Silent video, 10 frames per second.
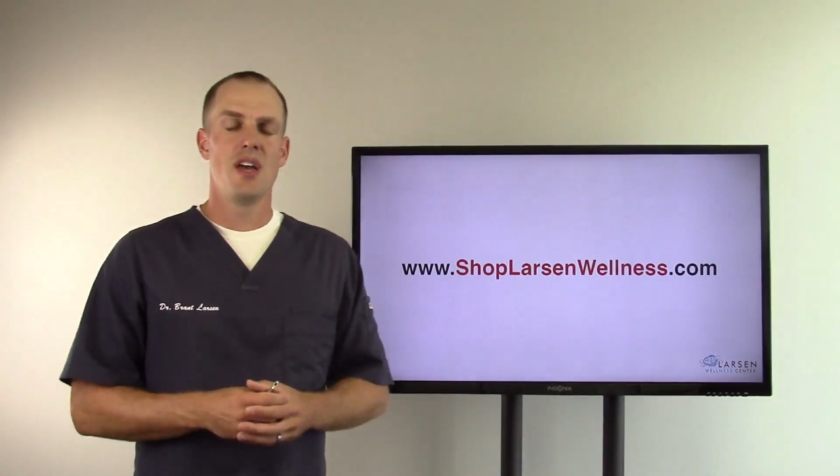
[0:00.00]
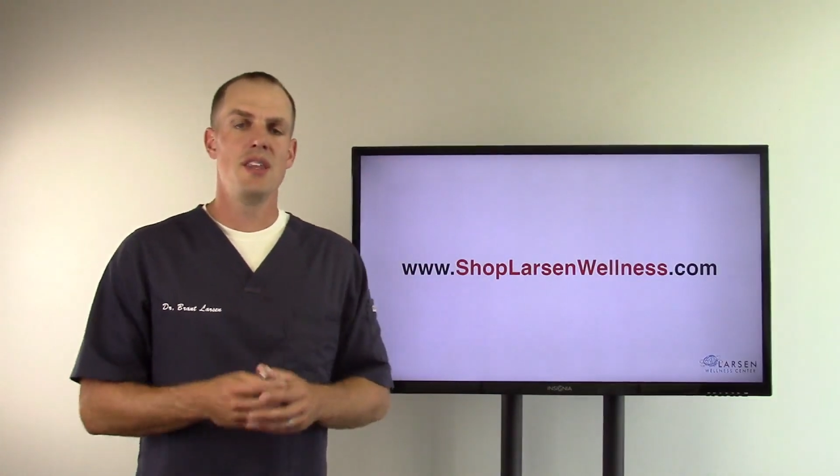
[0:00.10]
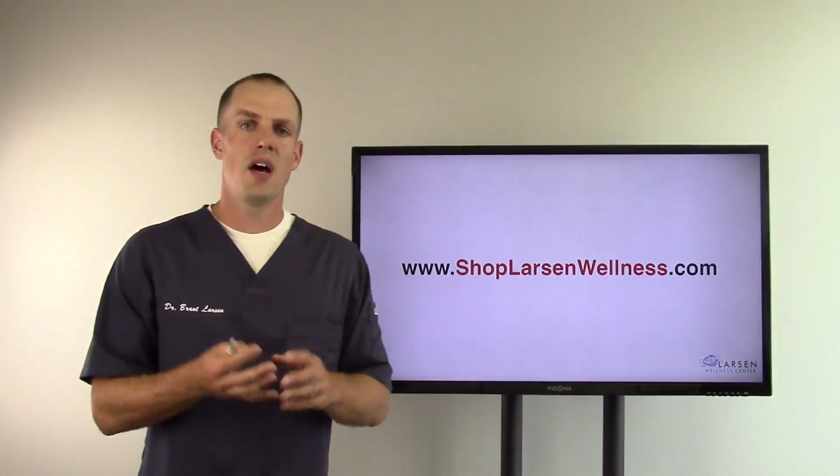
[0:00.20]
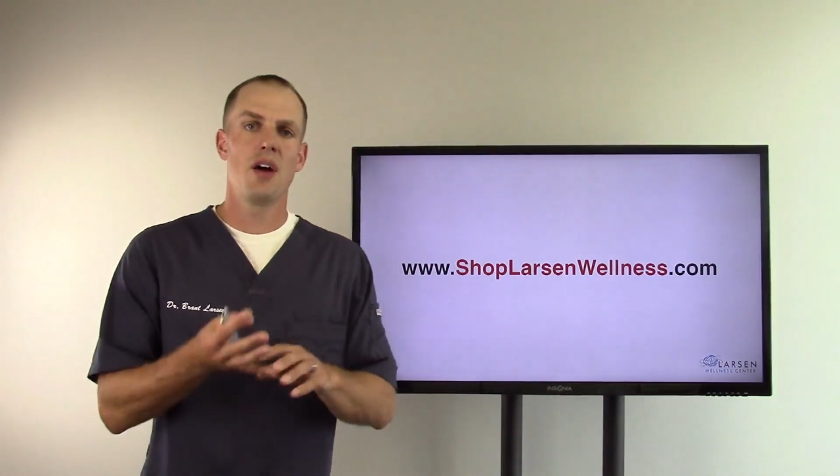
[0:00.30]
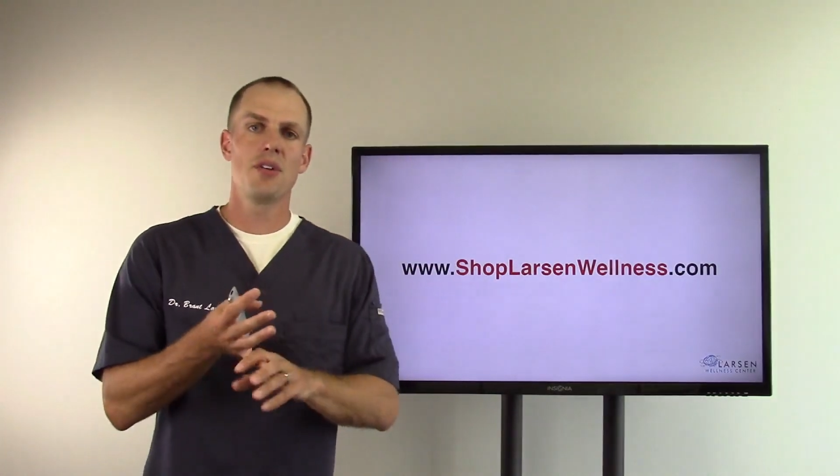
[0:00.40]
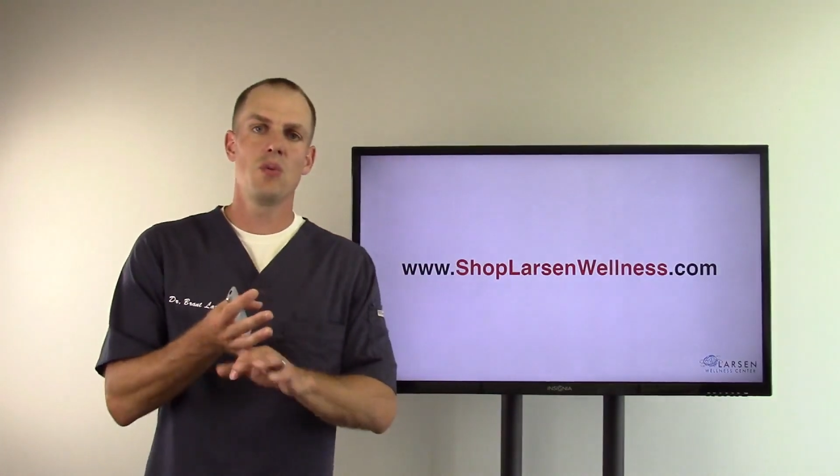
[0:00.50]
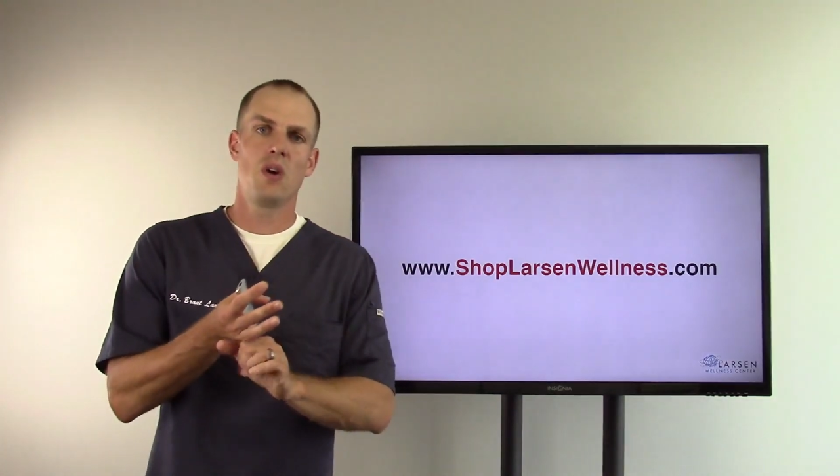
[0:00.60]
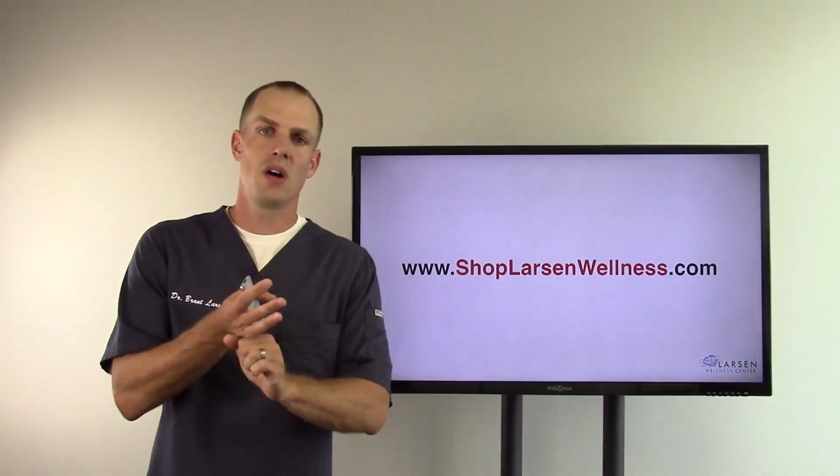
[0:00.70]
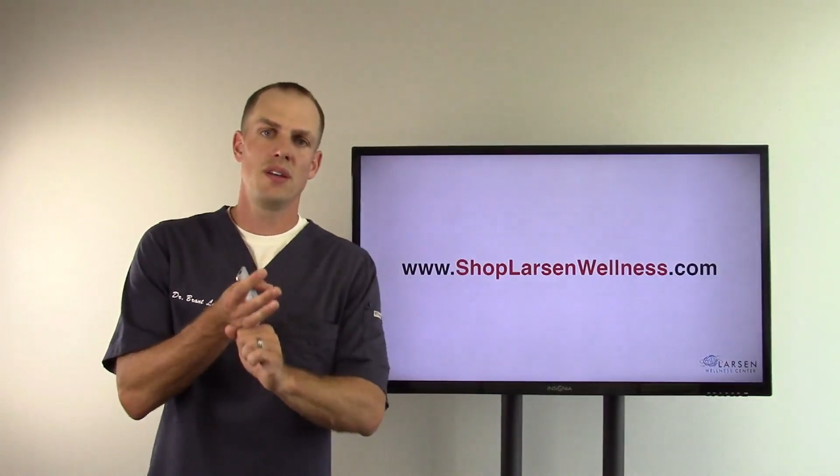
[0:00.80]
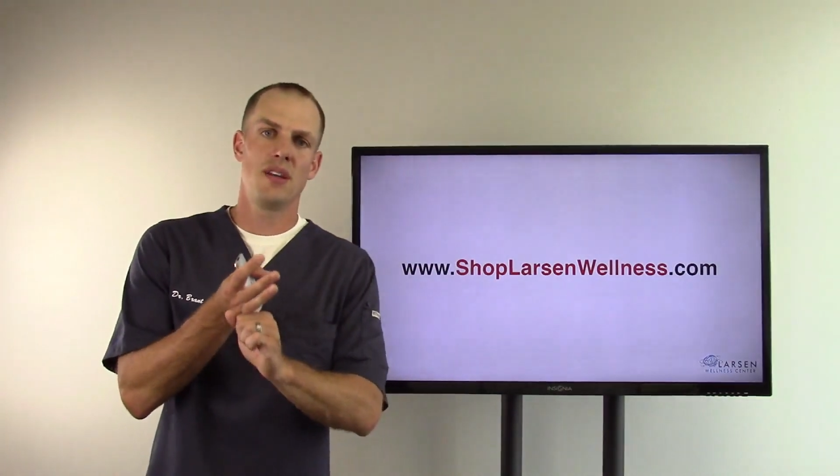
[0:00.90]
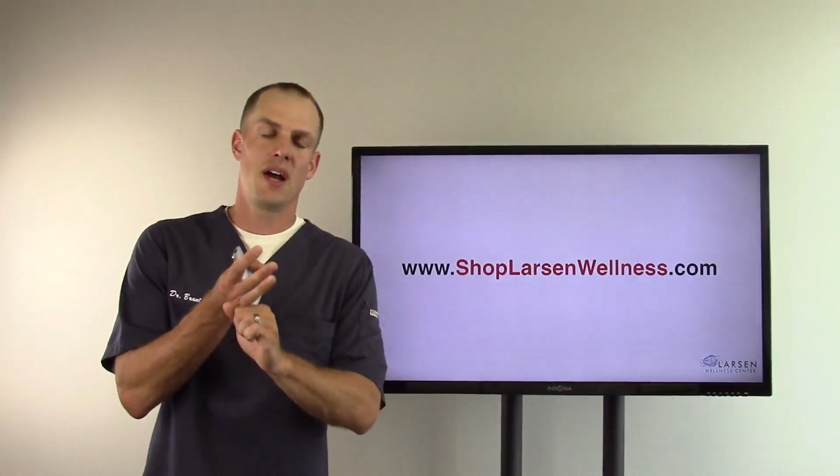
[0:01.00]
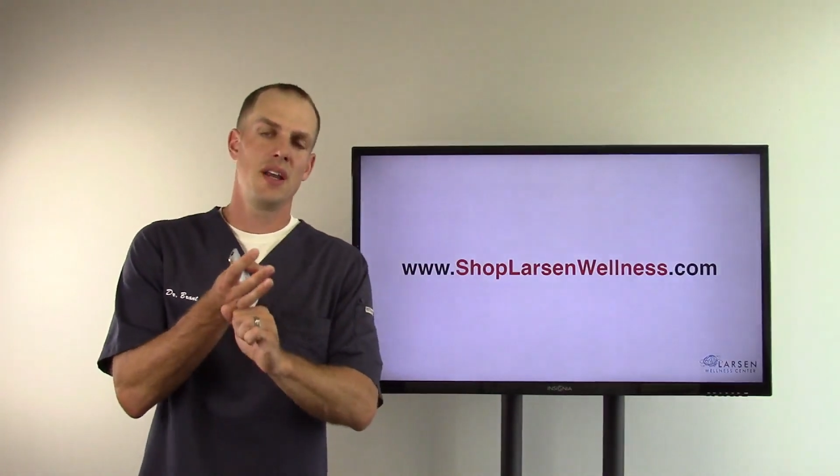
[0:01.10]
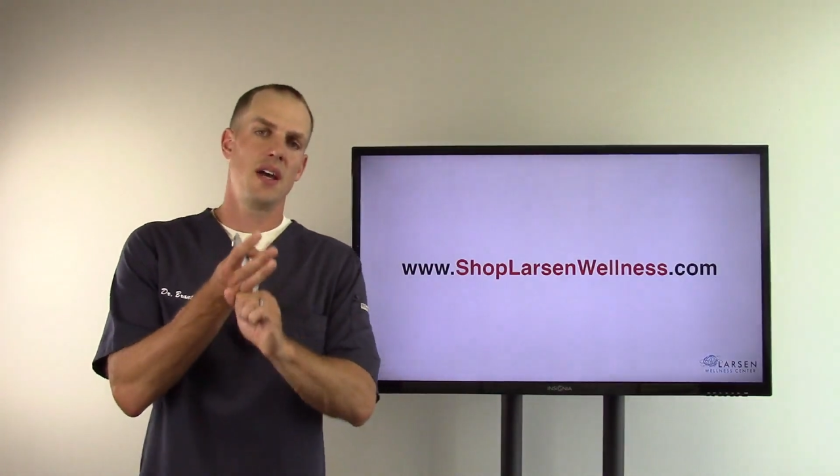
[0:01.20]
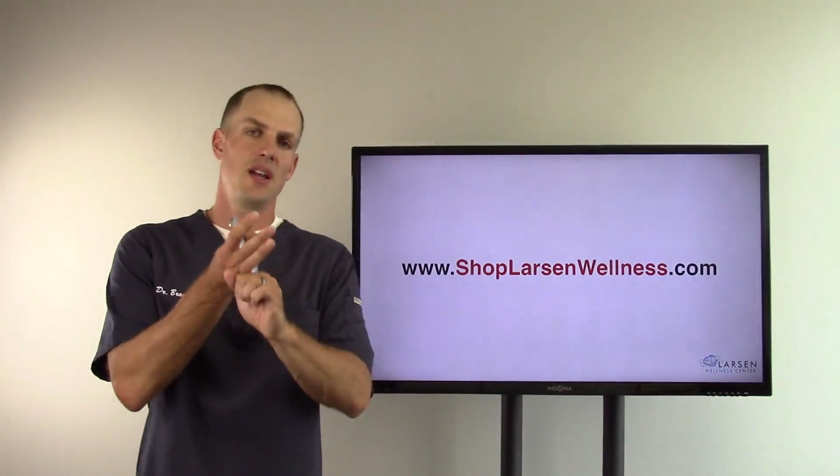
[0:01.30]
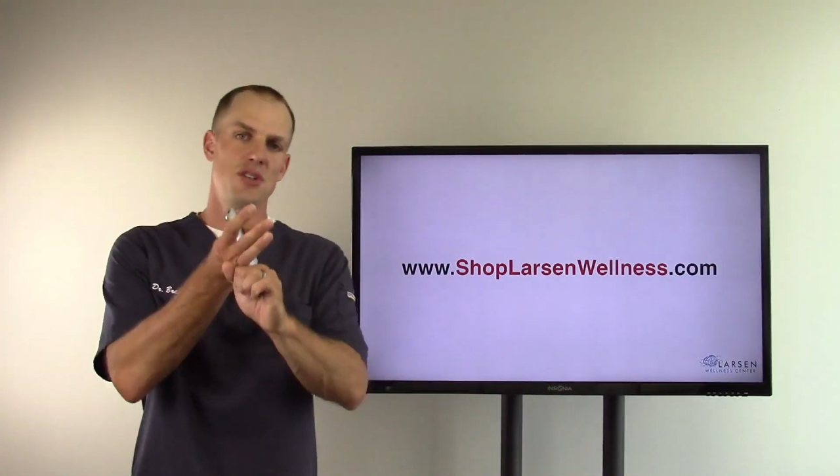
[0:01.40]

The other one that I had